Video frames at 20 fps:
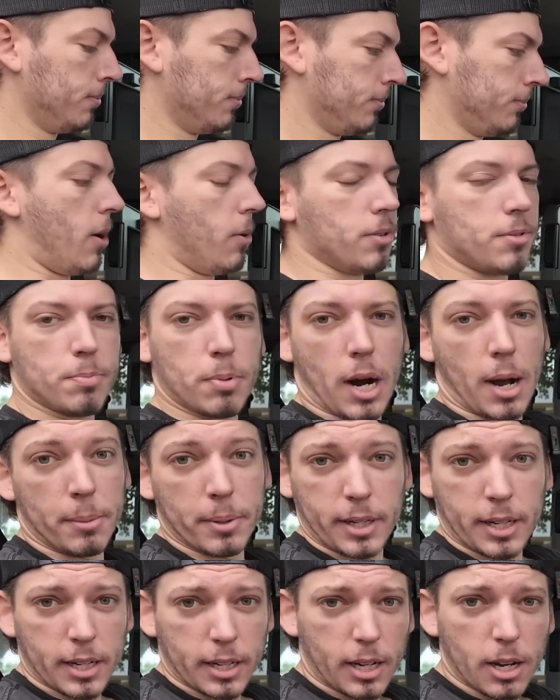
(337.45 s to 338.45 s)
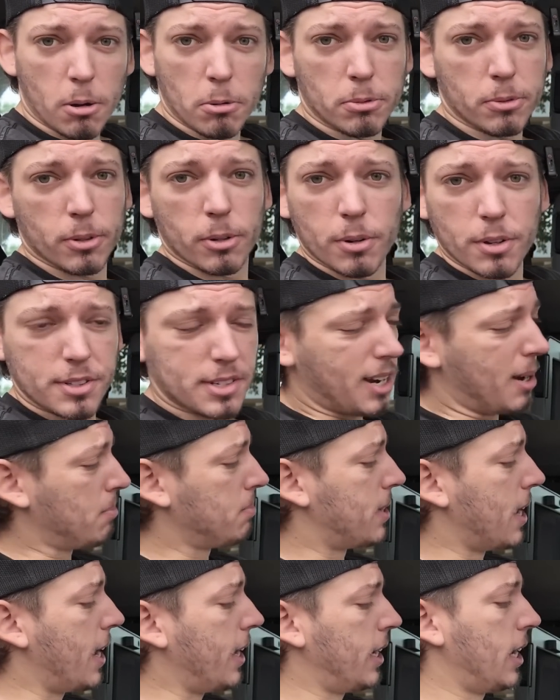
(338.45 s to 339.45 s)
Now it's probably gonna go through its
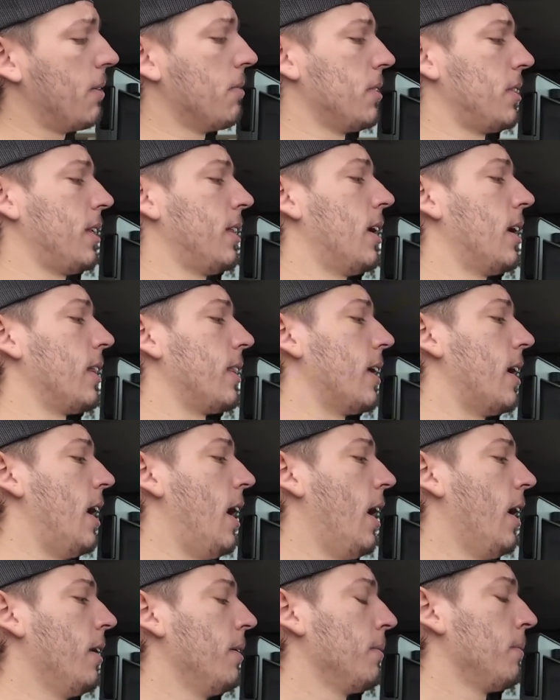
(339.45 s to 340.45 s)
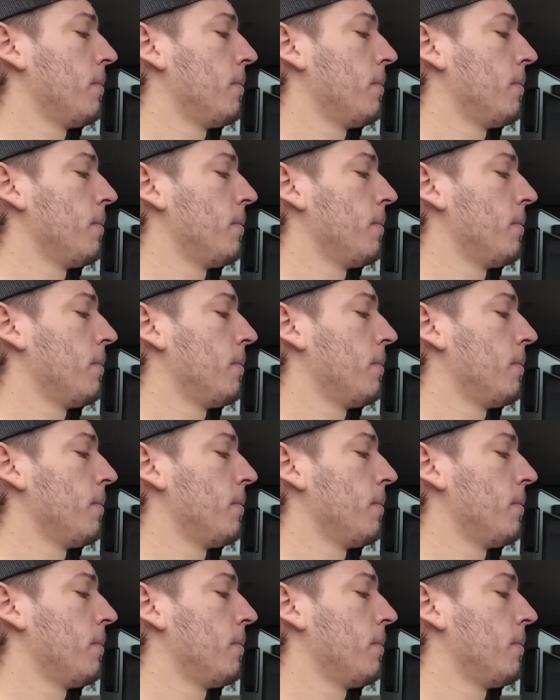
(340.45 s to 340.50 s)
update and everything like that.